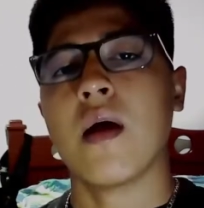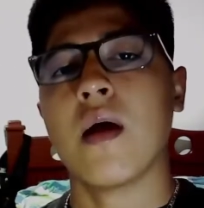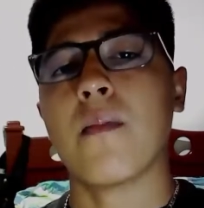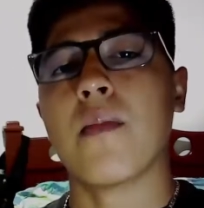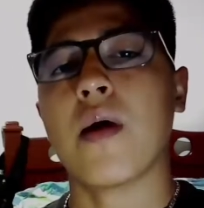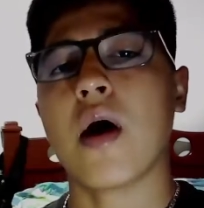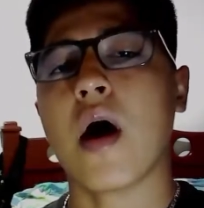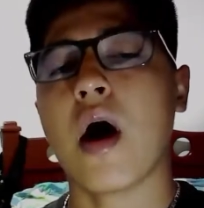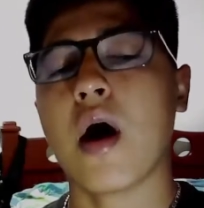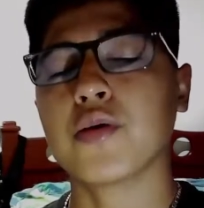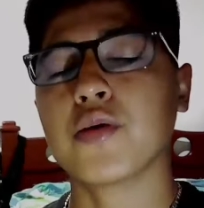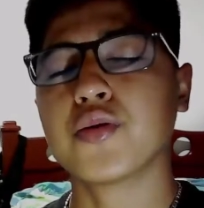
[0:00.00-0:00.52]

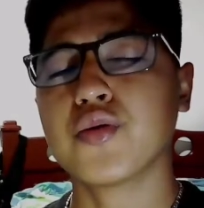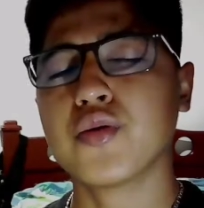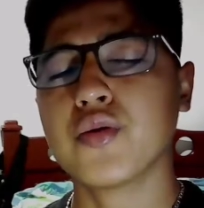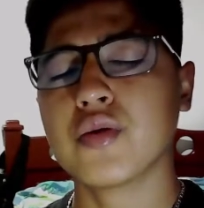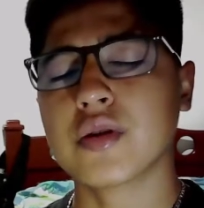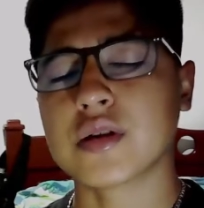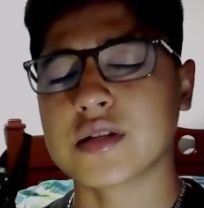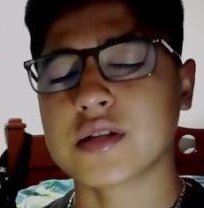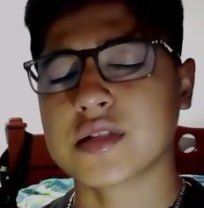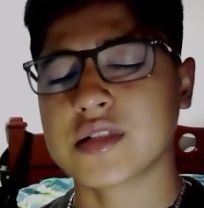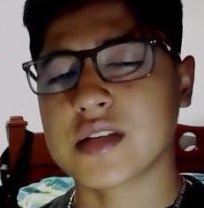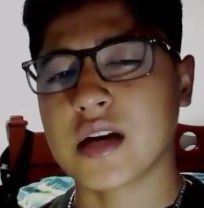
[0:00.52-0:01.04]
But how do you
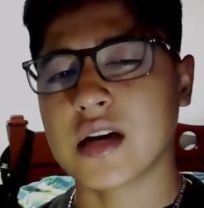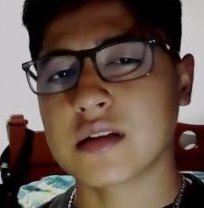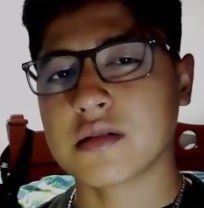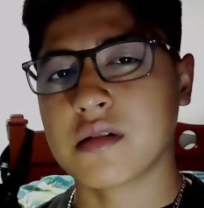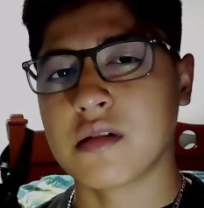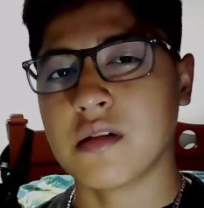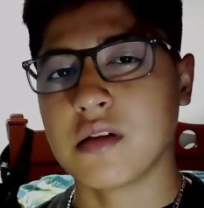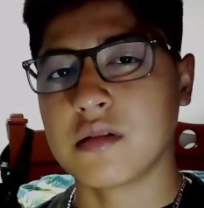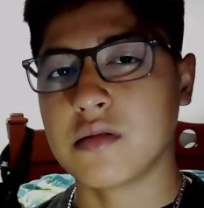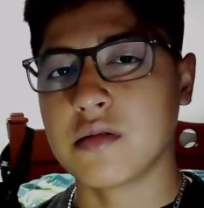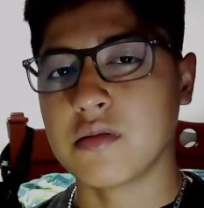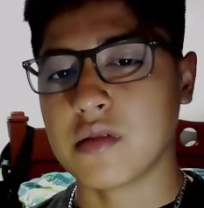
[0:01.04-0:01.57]

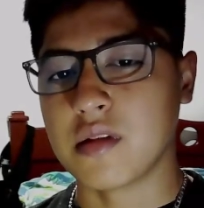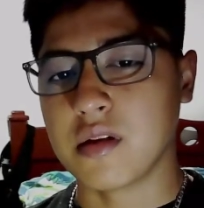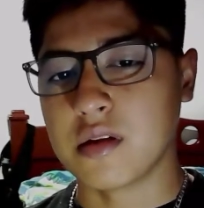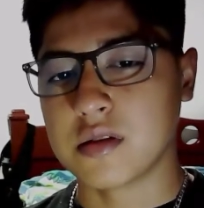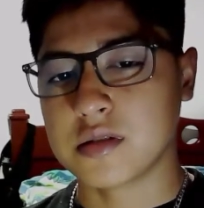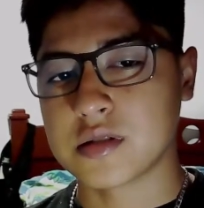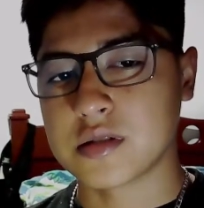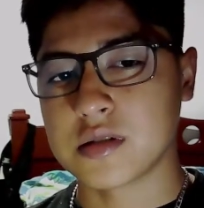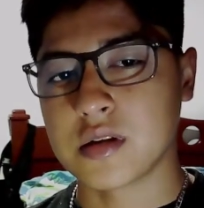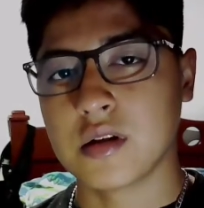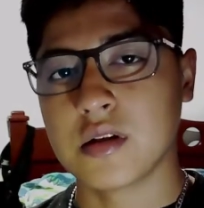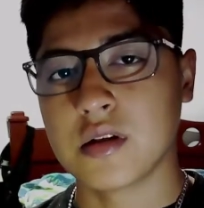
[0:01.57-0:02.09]
exactly do
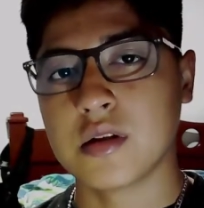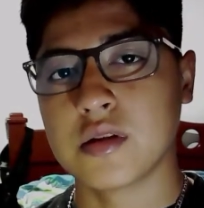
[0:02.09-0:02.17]
this?